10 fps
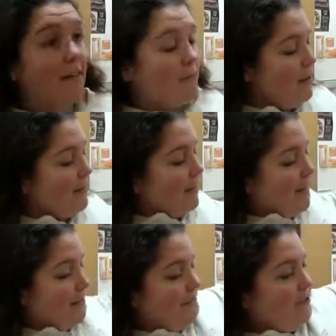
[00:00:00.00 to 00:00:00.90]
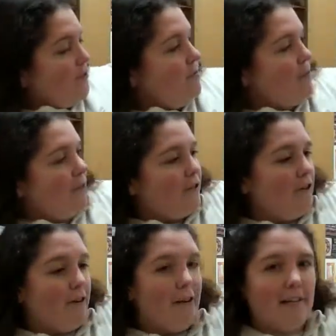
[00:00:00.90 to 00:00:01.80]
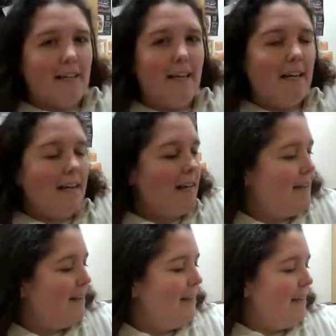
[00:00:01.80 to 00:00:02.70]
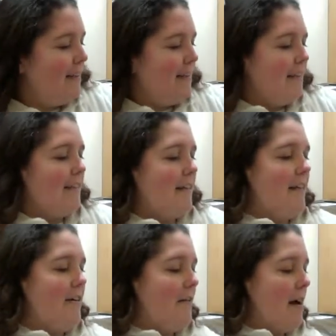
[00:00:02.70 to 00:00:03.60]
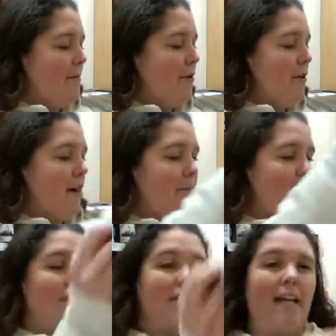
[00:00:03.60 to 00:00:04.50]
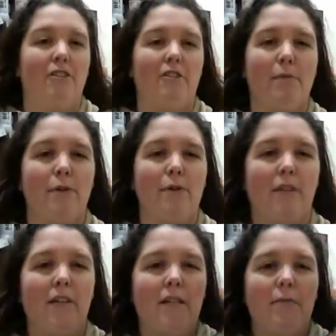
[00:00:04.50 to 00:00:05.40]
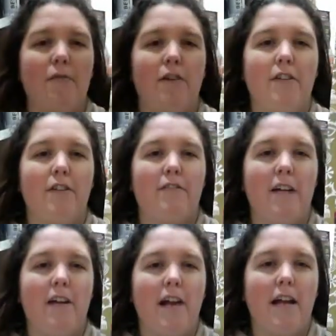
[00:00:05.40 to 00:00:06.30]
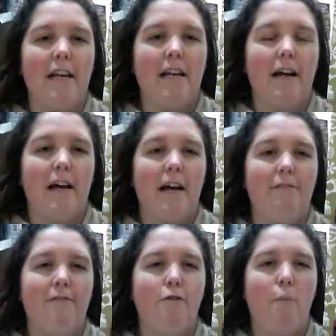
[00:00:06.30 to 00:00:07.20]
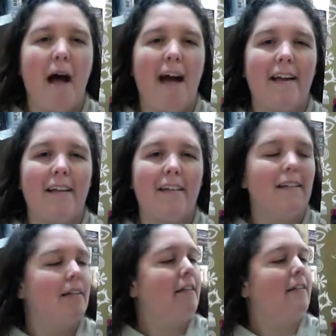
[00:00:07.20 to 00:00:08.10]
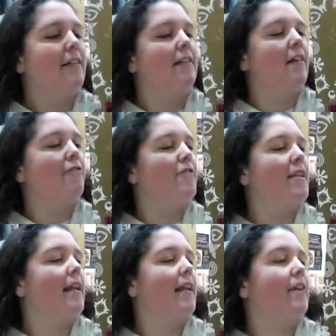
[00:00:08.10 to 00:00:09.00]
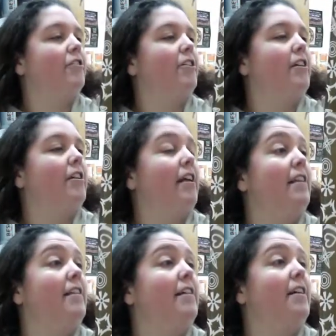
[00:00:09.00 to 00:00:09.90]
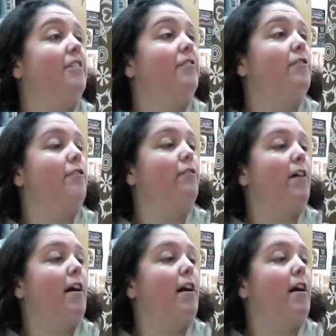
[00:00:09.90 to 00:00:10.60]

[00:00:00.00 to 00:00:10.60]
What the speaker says: basket full of chocolates here. So we've got a couple of selection boxes. We've got the Divine four-pack Discovery Collection. Inside you've got